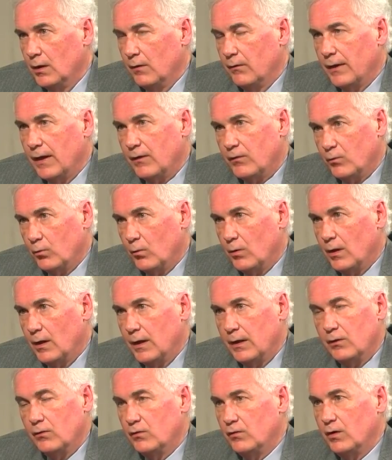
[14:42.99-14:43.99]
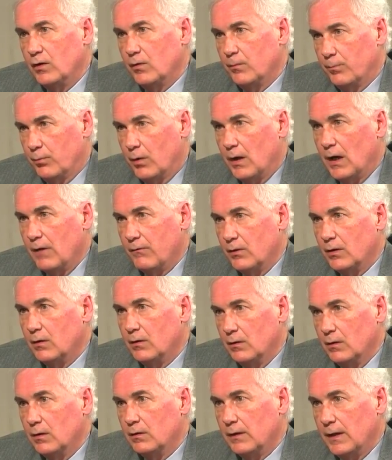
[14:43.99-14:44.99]
That's why you see the
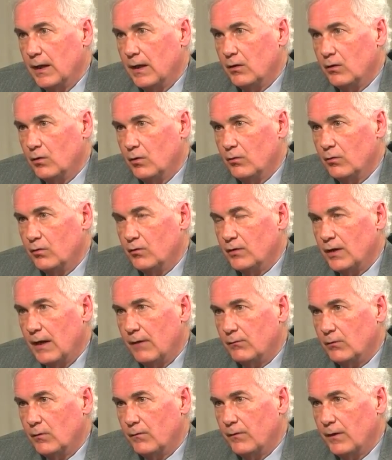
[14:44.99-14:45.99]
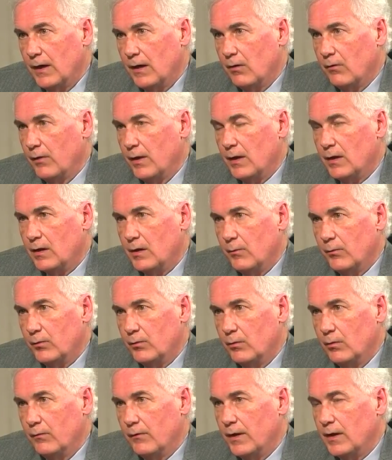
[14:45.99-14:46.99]
private landowners after a fire they come
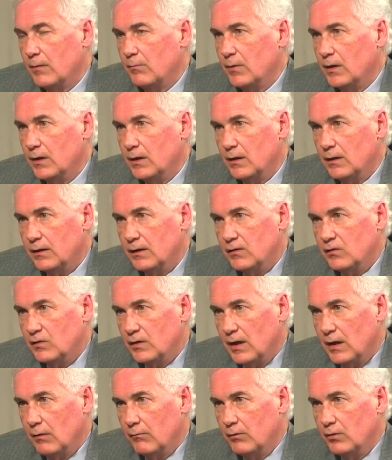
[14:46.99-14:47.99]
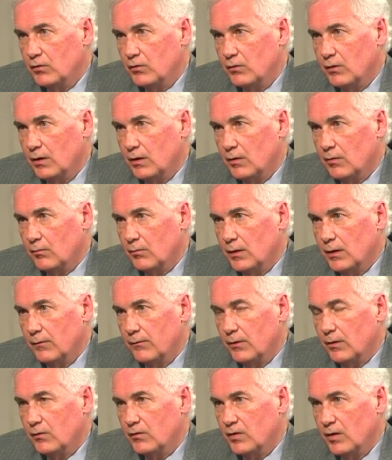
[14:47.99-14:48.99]
through and they immediately salvage their uh,
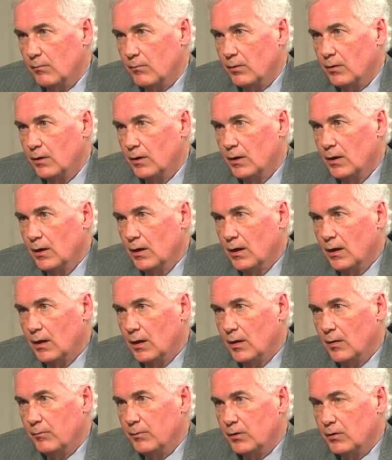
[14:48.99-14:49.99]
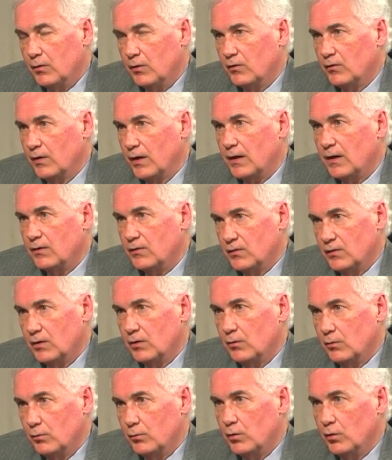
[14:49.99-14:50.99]
their timber uh, because they can
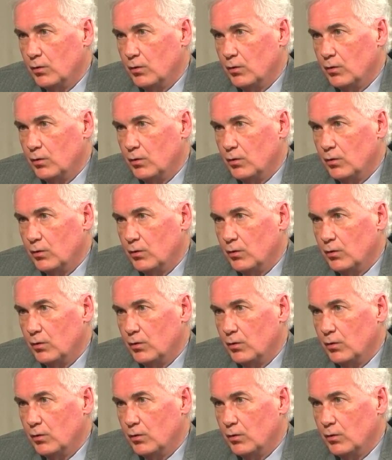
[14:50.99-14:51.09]
still